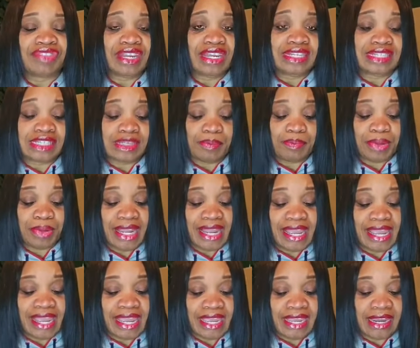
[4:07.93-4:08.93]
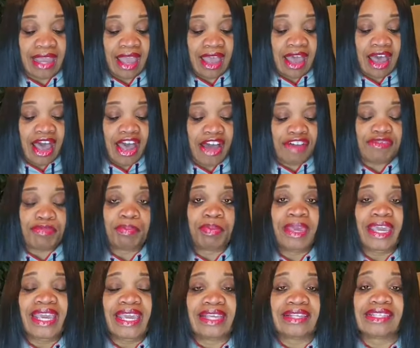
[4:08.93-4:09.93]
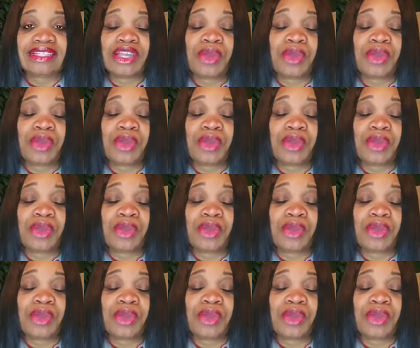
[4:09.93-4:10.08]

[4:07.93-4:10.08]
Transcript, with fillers: that it's a plan of peace,